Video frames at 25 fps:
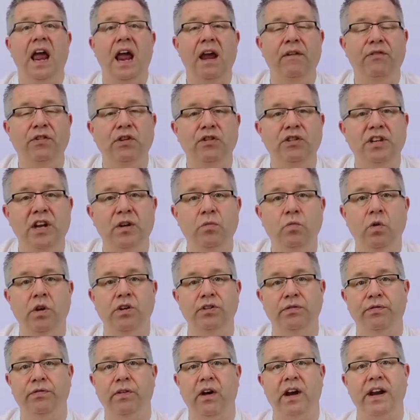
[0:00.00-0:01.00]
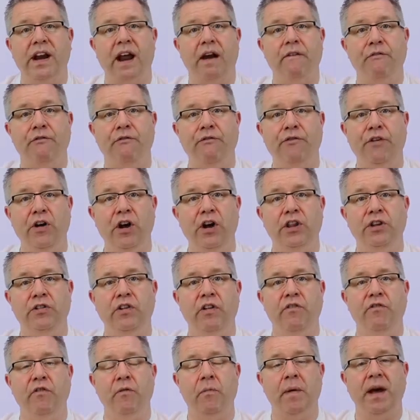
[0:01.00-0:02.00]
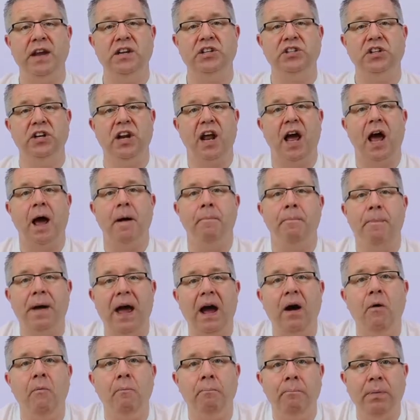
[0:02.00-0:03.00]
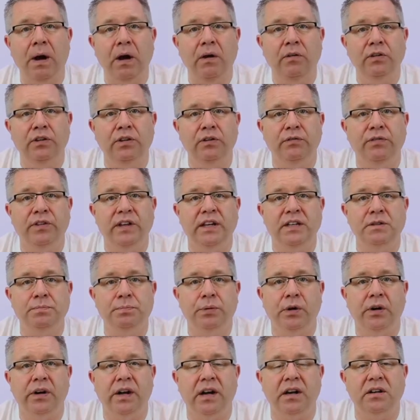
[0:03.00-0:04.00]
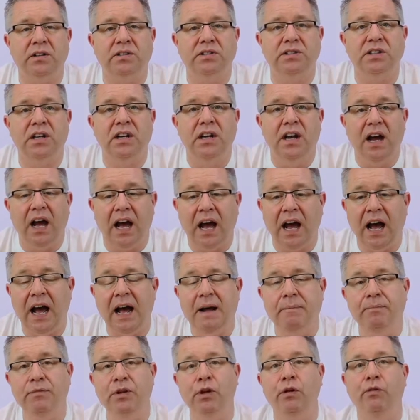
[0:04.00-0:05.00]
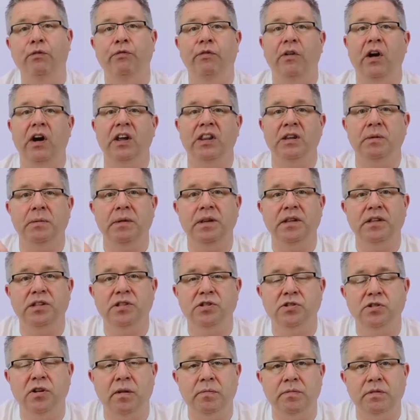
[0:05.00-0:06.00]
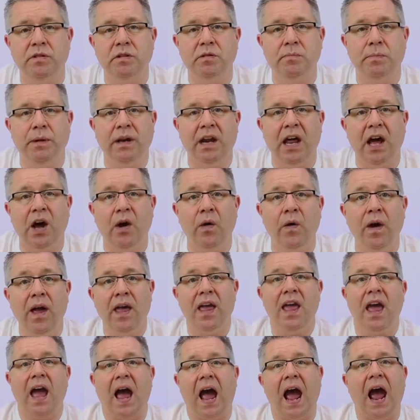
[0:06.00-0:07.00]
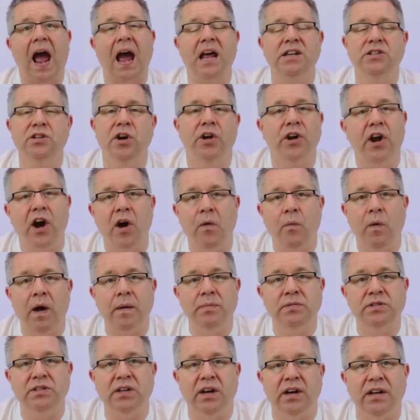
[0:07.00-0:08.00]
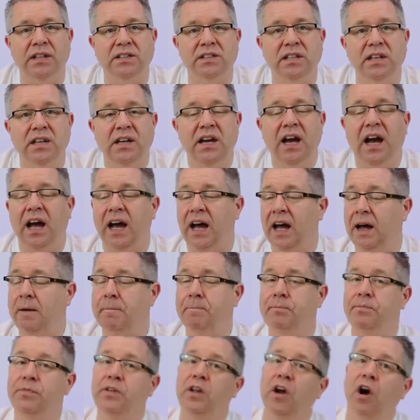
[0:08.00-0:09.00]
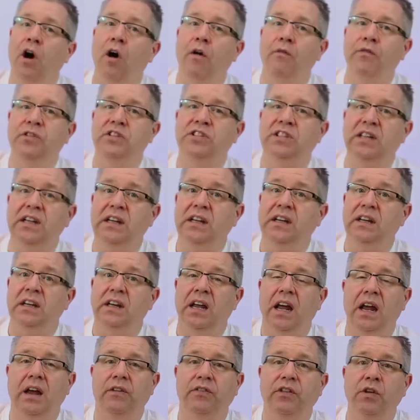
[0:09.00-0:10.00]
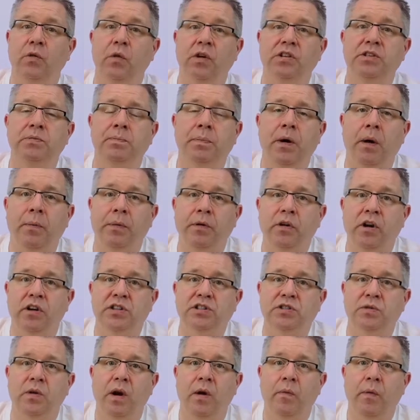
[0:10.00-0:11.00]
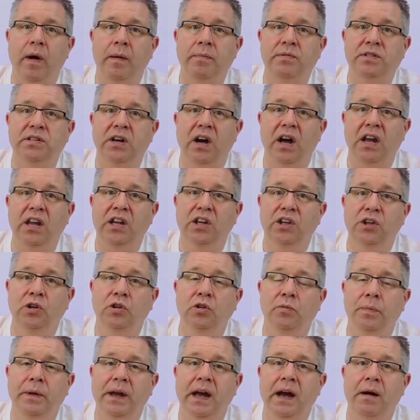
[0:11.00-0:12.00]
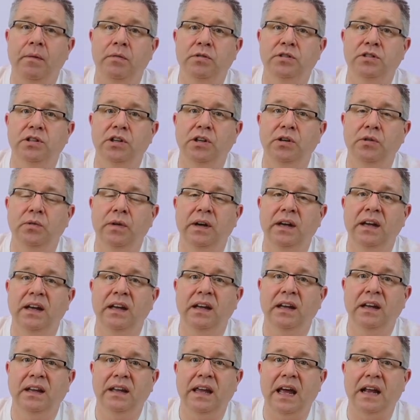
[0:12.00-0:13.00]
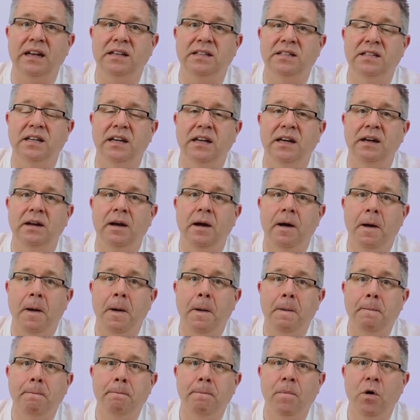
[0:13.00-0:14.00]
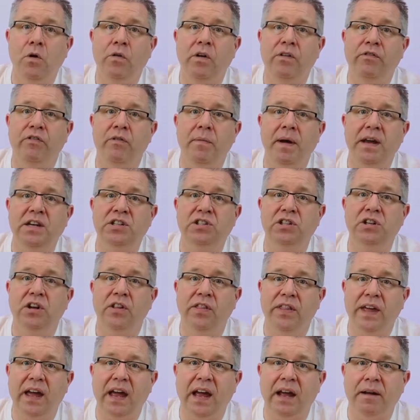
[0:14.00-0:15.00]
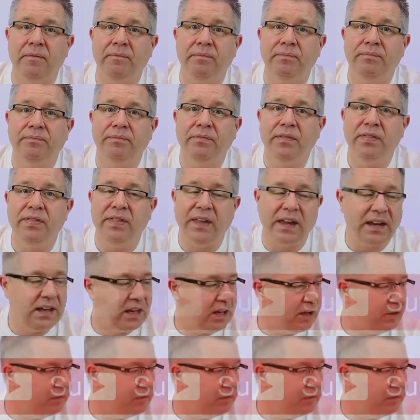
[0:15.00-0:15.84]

if you did want to find out further information about both of these products, um, you'll find them in the description below and on our website. Um, obviously, if you want to pop across to our website, you'll be able to uh, get uh, more information on there. Thank